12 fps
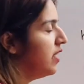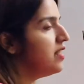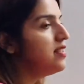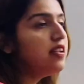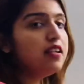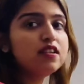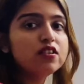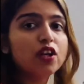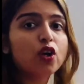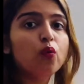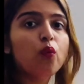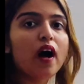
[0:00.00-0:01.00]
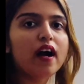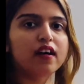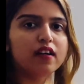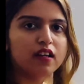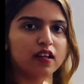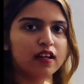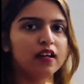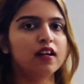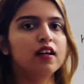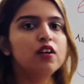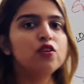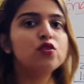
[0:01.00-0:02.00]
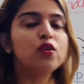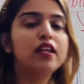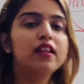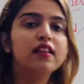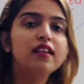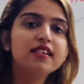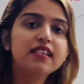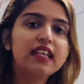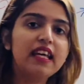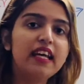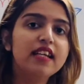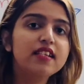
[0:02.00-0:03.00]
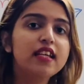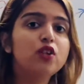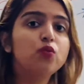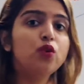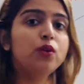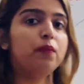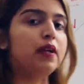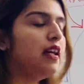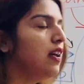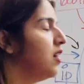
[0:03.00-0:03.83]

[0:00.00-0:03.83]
it is required. So in this case, it will be